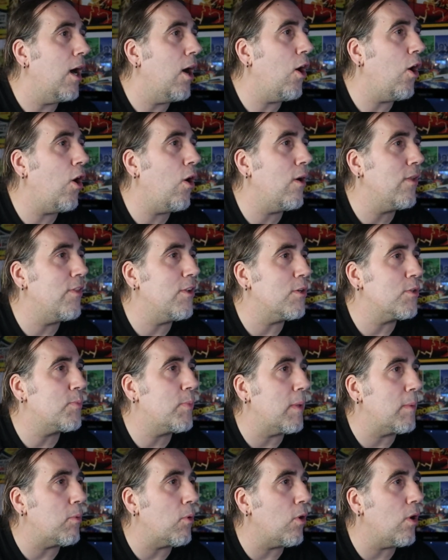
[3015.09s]
Oh, and there's
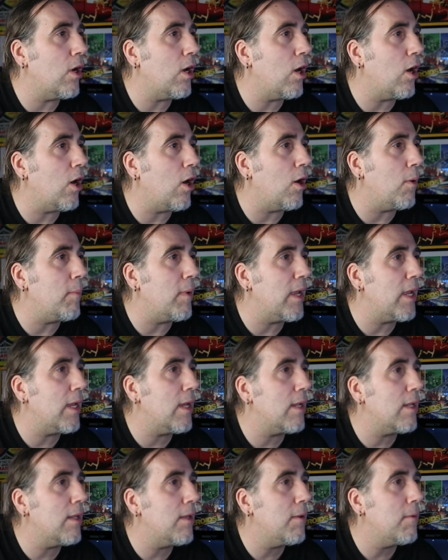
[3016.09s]
people. Oh
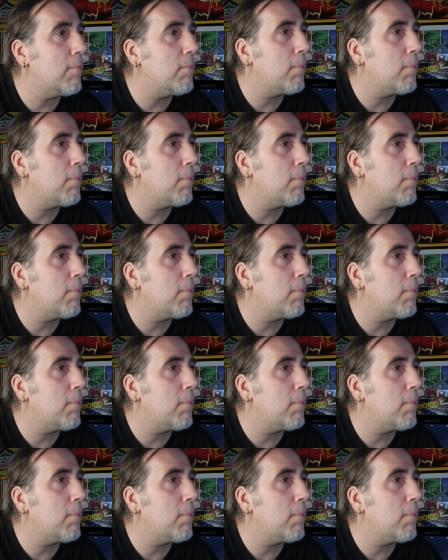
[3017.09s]
man.